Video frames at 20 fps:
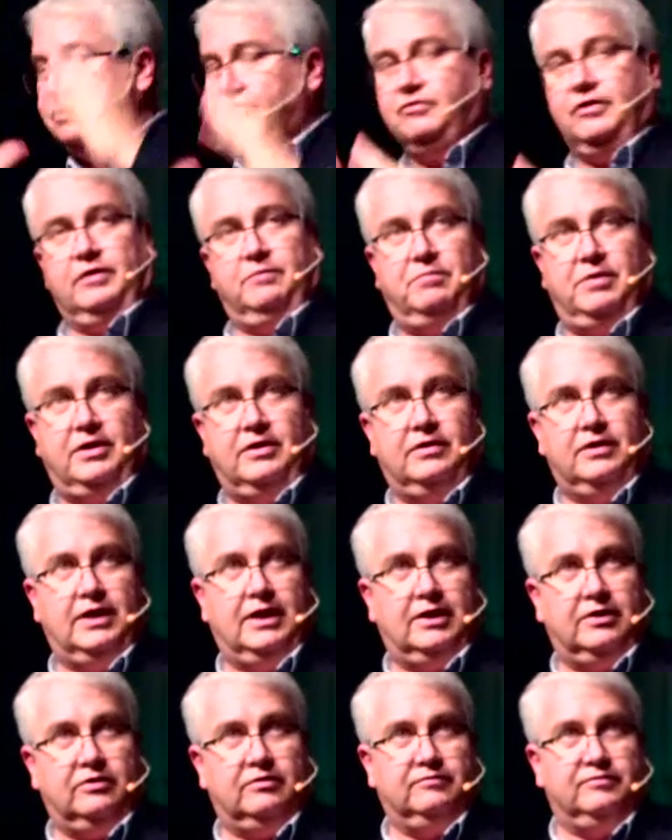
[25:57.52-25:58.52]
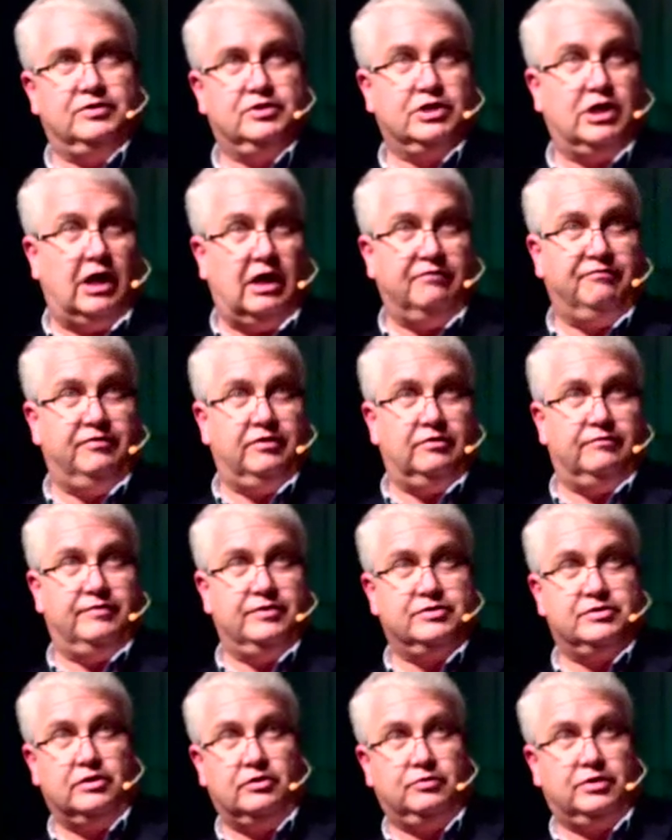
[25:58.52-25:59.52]
me to think better. I don't know if it's coffee or if
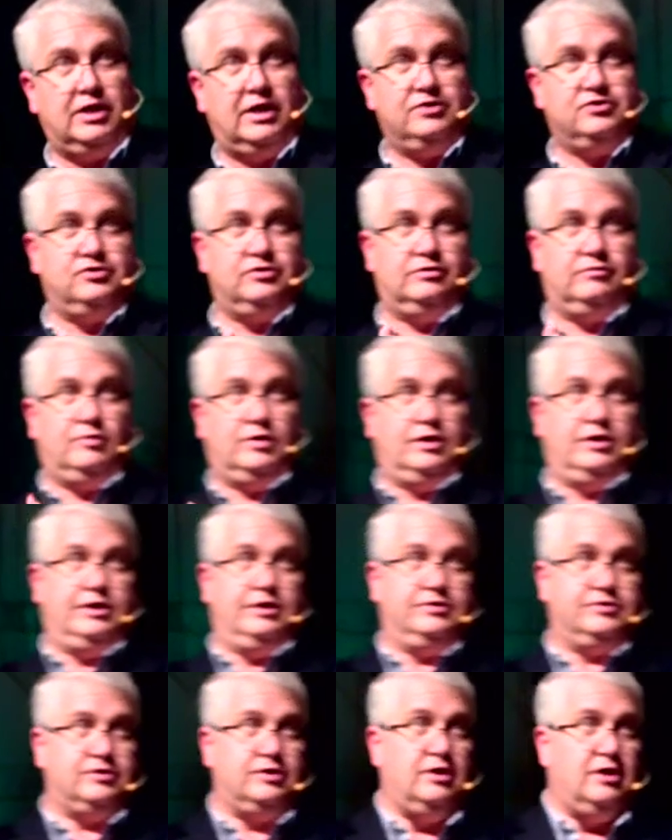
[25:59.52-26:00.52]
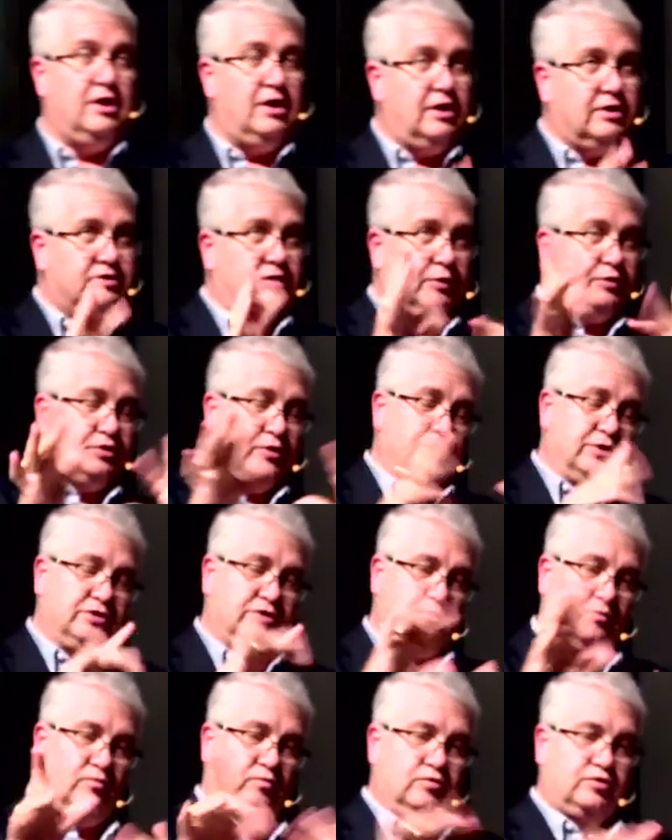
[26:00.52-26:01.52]
it's location or what it is. So I was doing
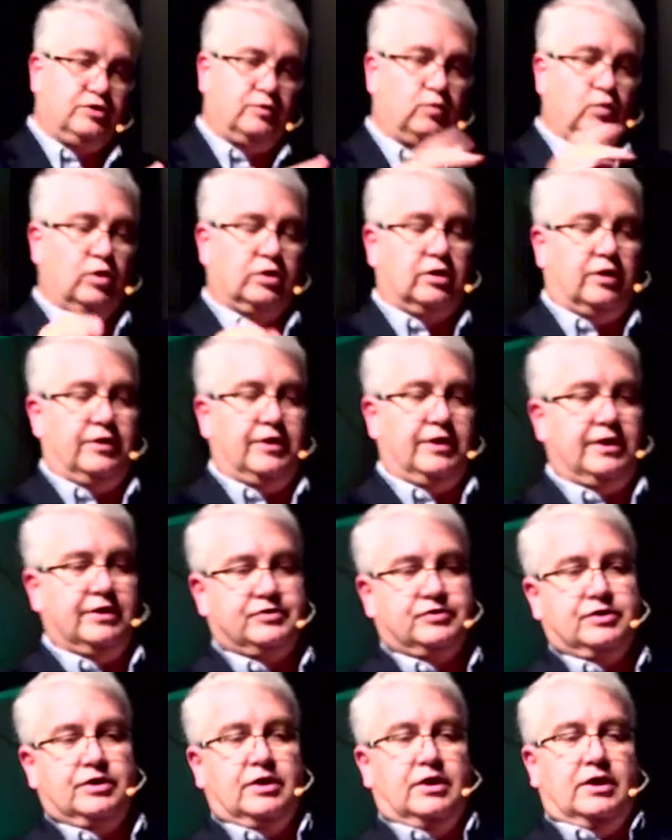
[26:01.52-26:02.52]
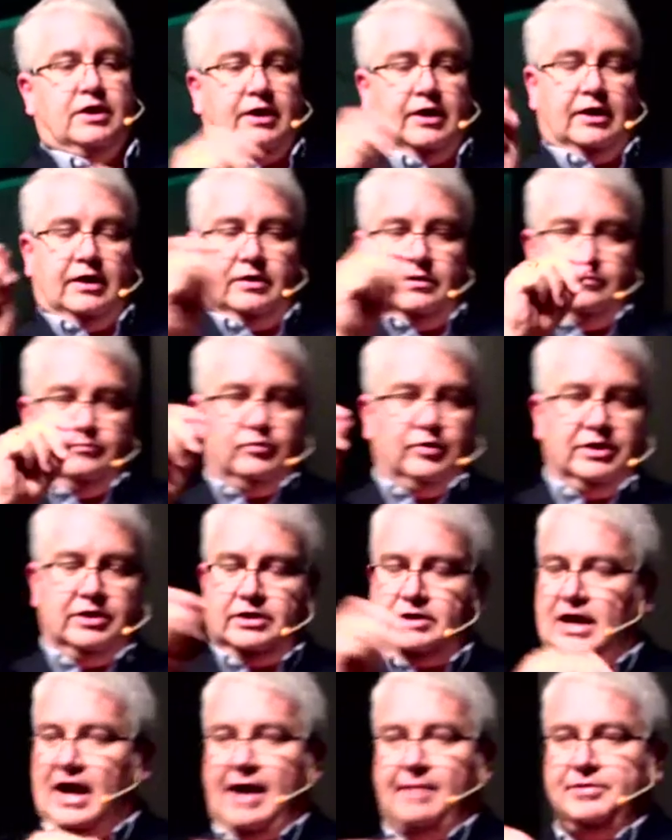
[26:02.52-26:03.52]
some, some work on this, uh, reading
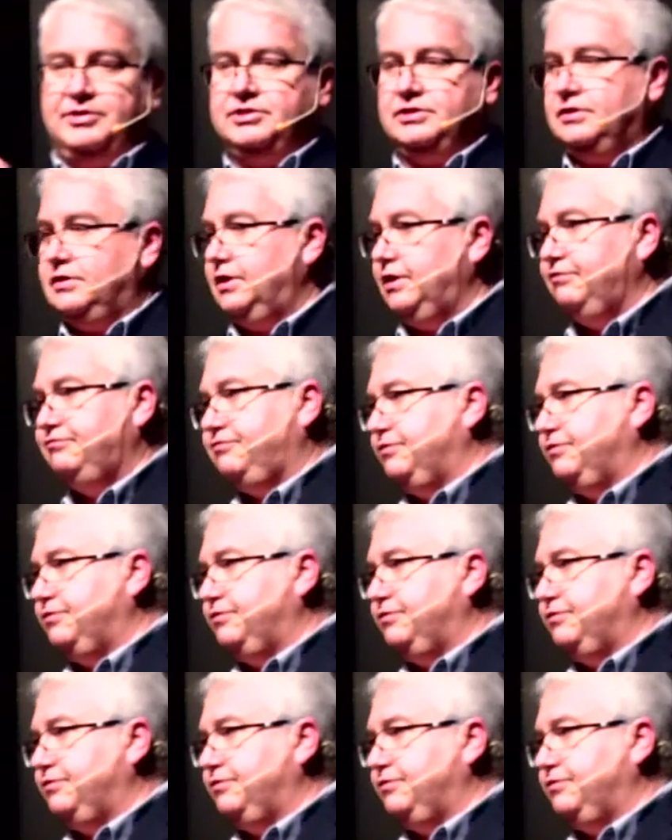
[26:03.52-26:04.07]
the commentary